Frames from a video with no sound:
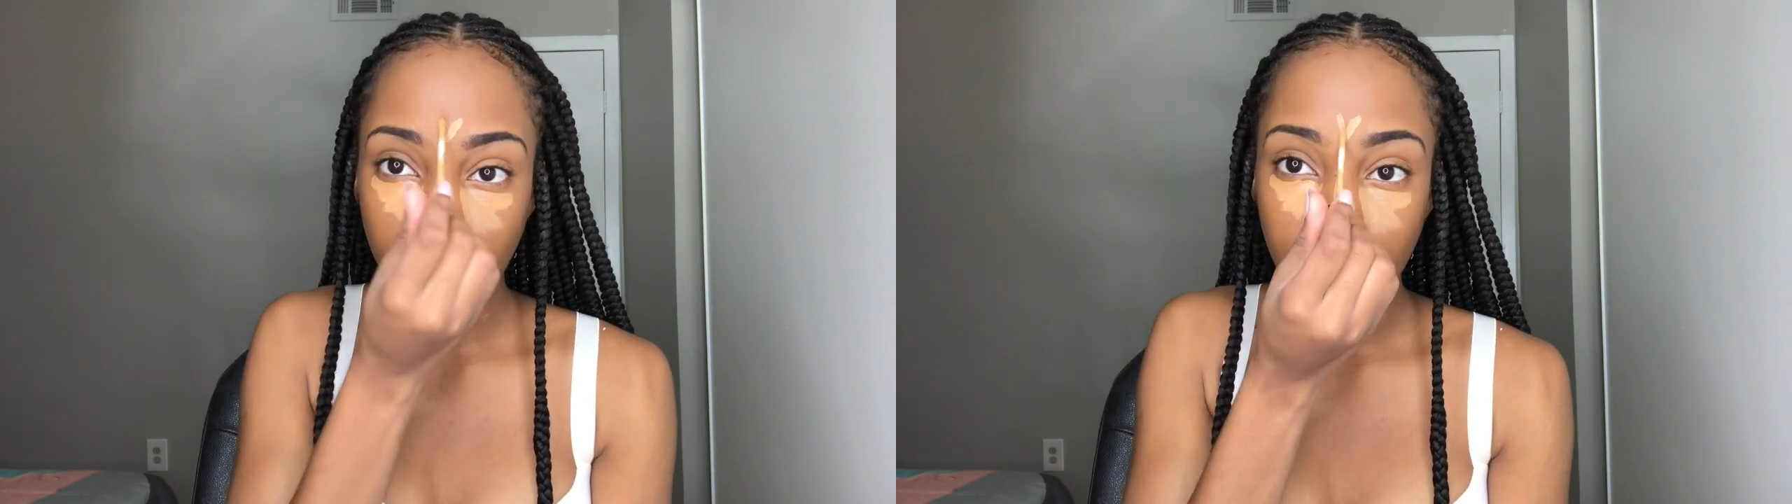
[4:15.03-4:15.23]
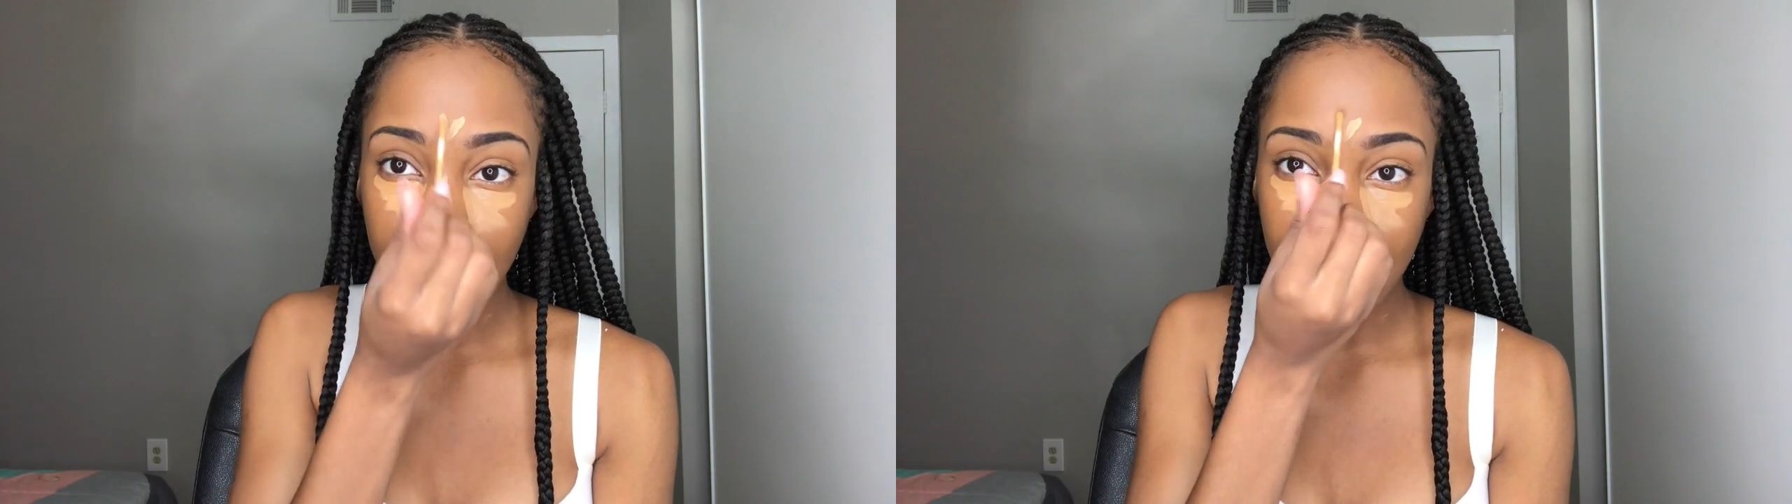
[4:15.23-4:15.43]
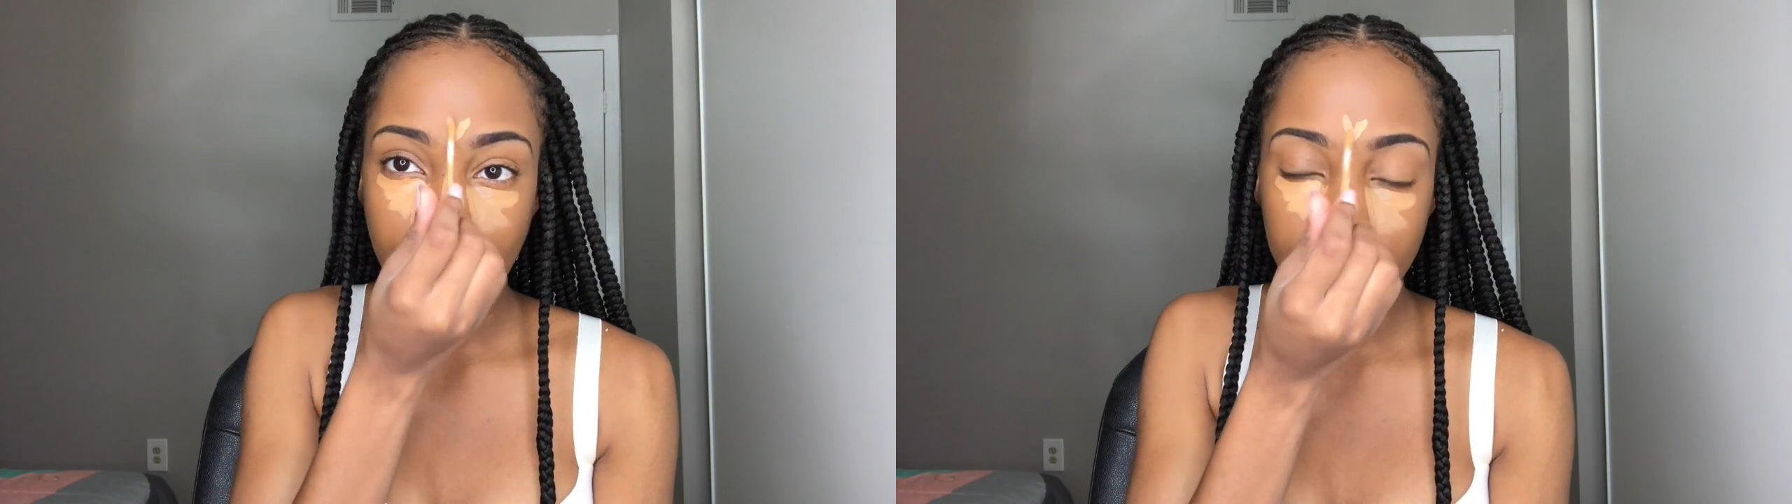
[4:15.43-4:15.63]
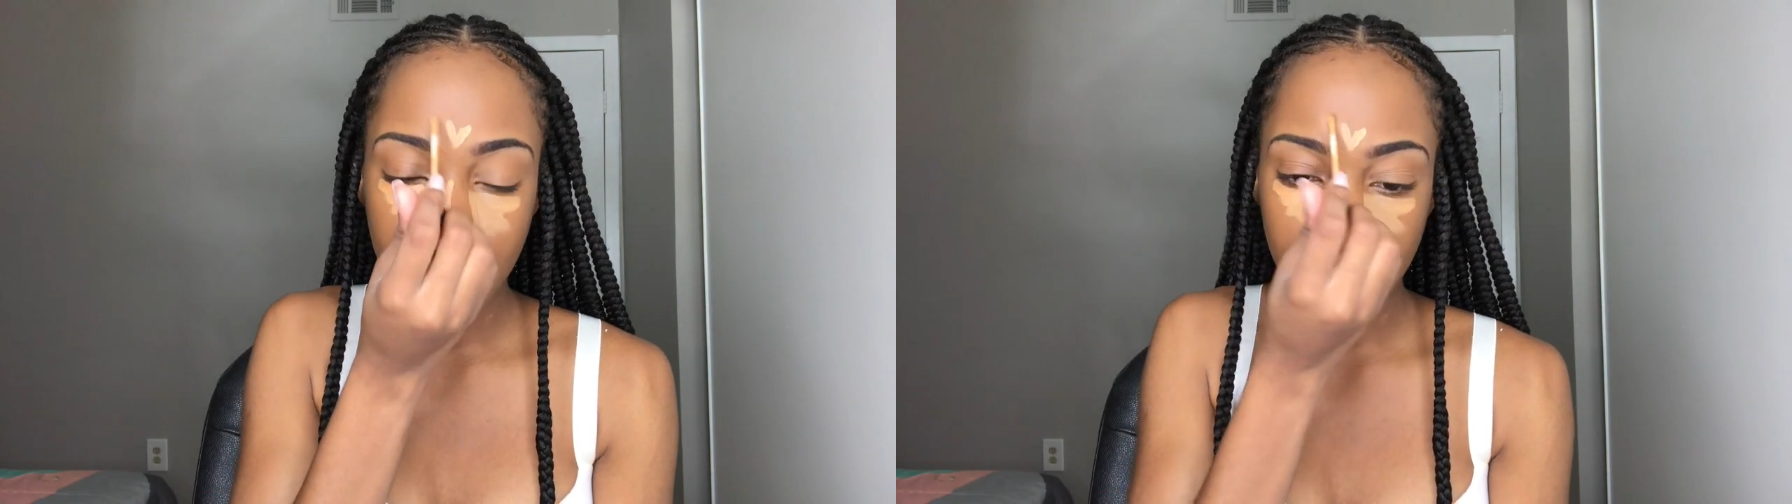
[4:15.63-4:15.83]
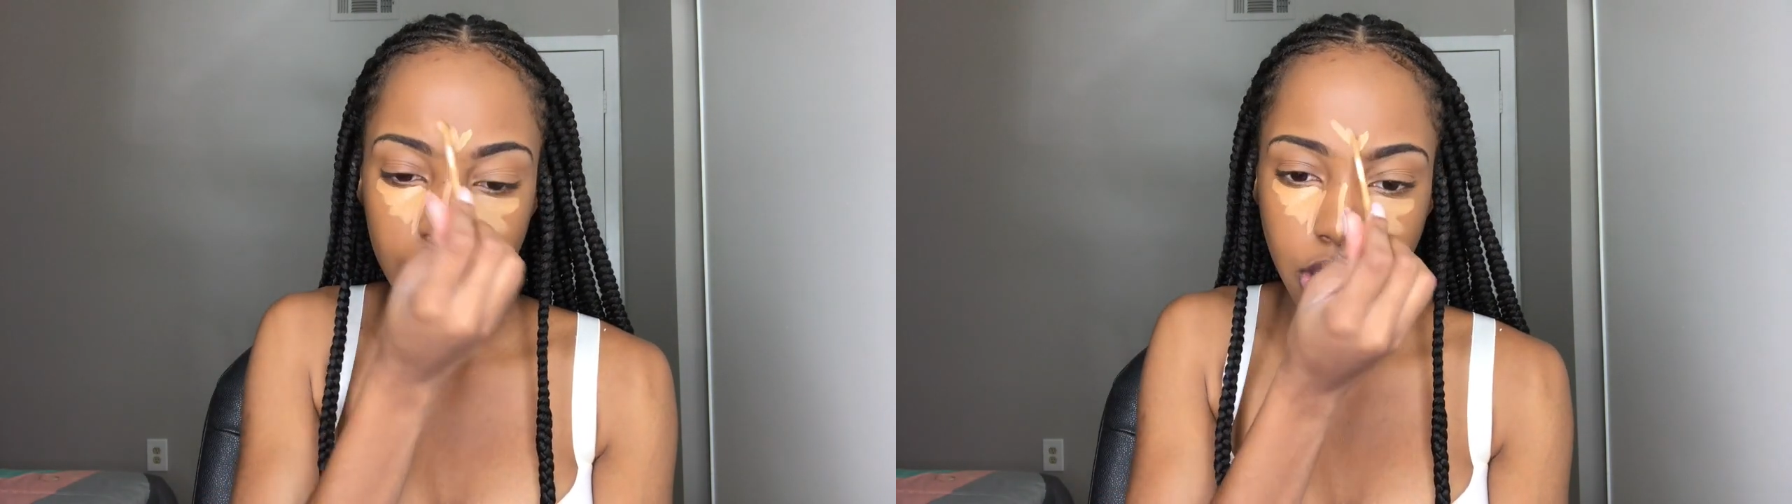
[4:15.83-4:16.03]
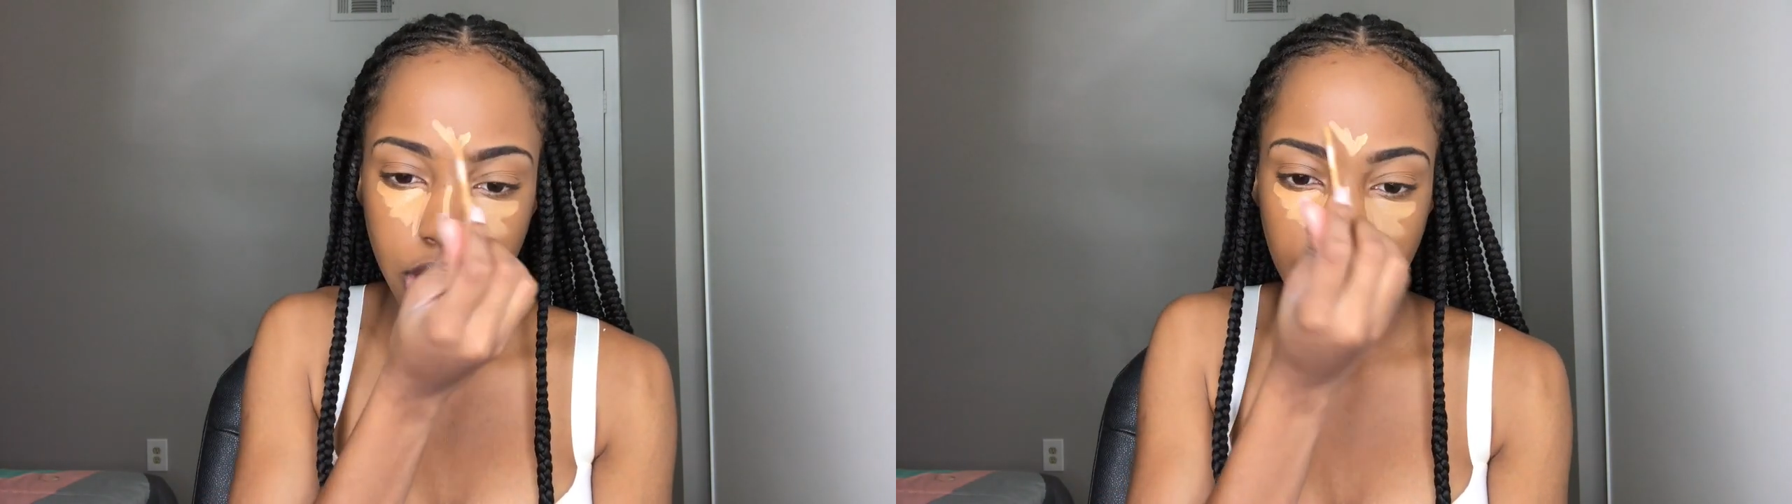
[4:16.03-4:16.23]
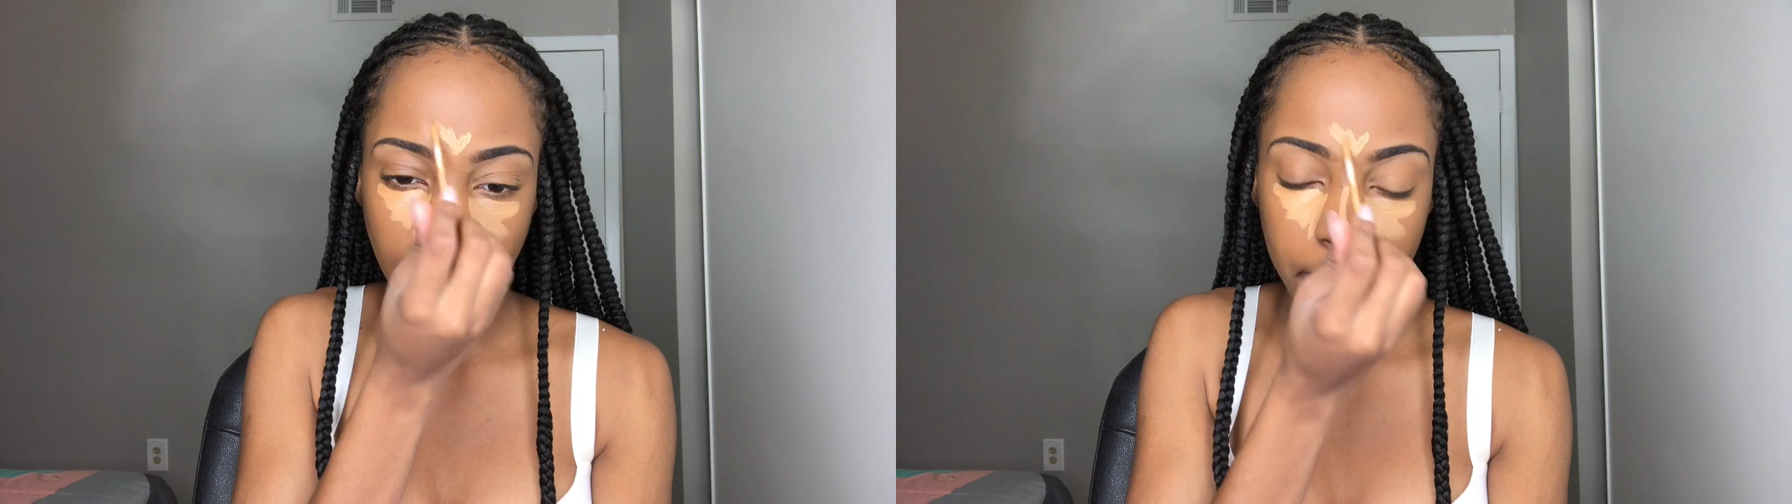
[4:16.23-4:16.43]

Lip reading: Not that big, but it's